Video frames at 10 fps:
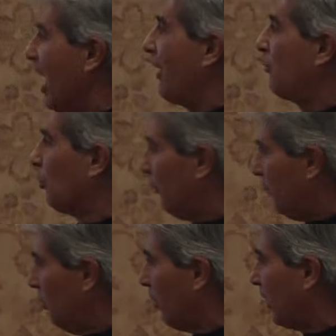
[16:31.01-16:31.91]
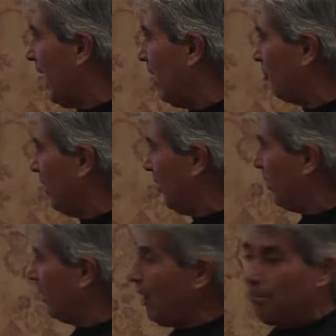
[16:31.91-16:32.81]
I threw a few more cow sounds
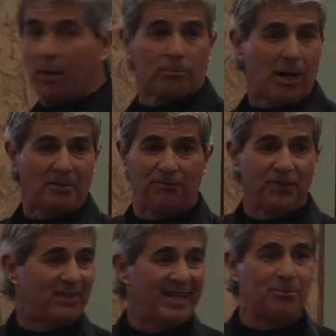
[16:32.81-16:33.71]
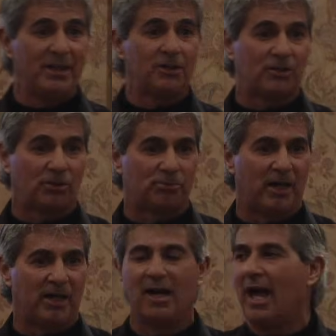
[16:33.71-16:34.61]
out, and probably 15 minutes goes by,